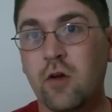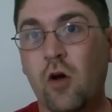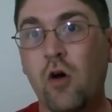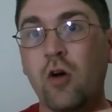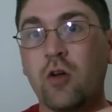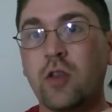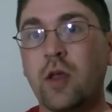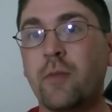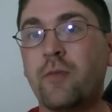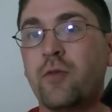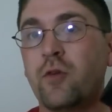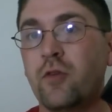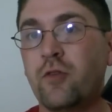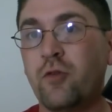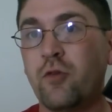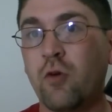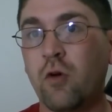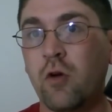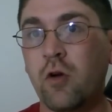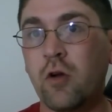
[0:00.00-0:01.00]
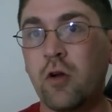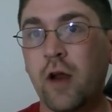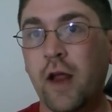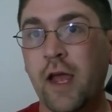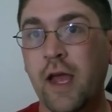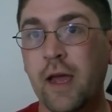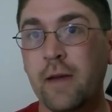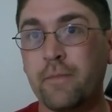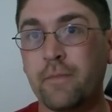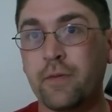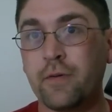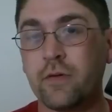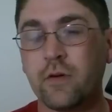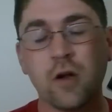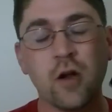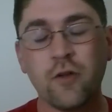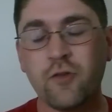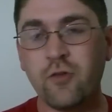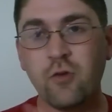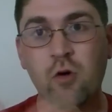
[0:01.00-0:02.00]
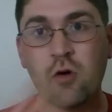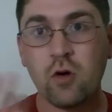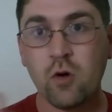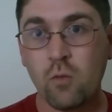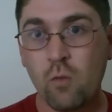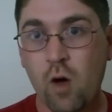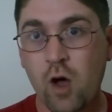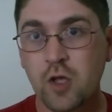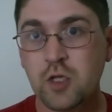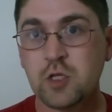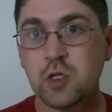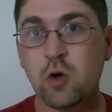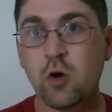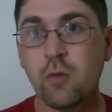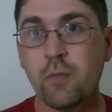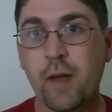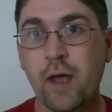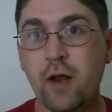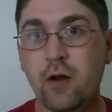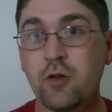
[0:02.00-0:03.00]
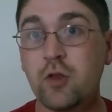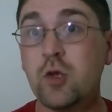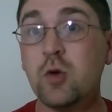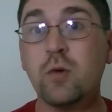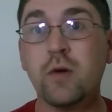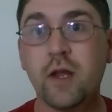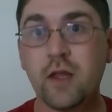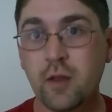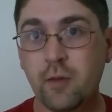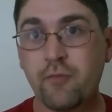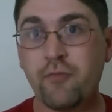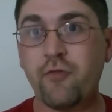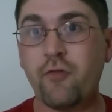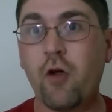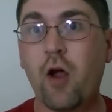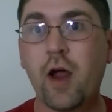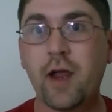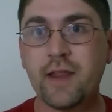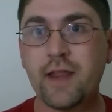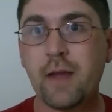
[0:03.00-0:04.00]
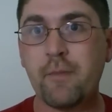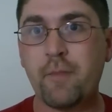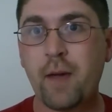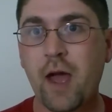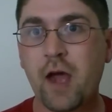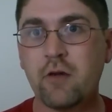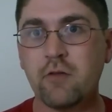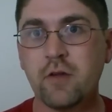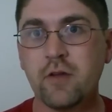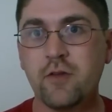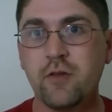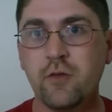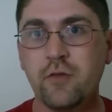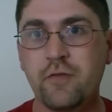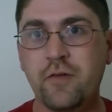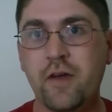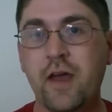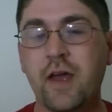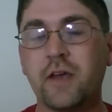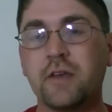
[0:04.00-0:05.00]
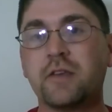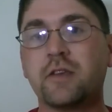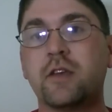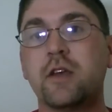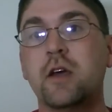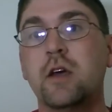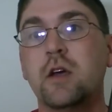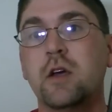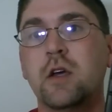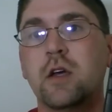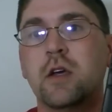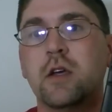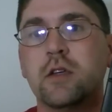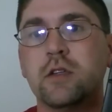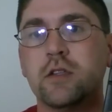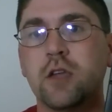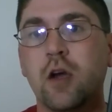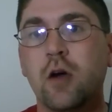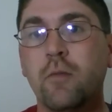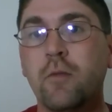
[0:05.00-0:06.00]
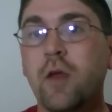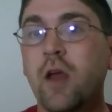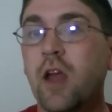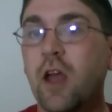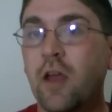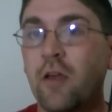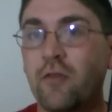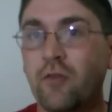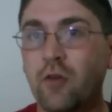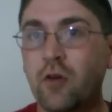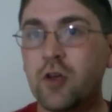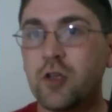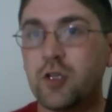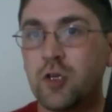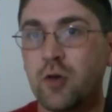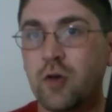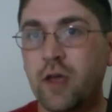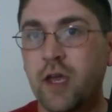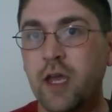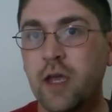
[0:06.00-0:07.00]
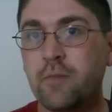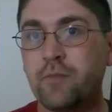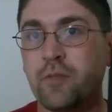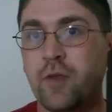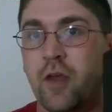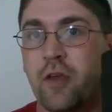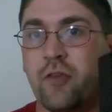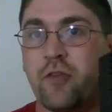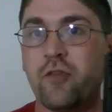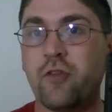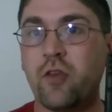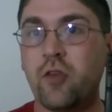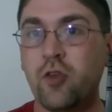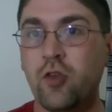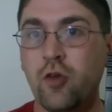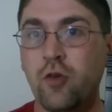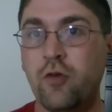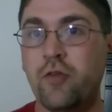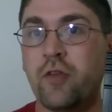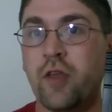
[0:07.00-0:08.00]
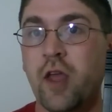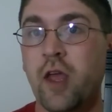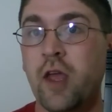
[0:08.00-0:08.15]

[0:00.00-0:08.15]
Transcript: hooked up to a 200 amp or a 200 watt solar panel, you would end up frying that battery too fast. So as long as you keep this used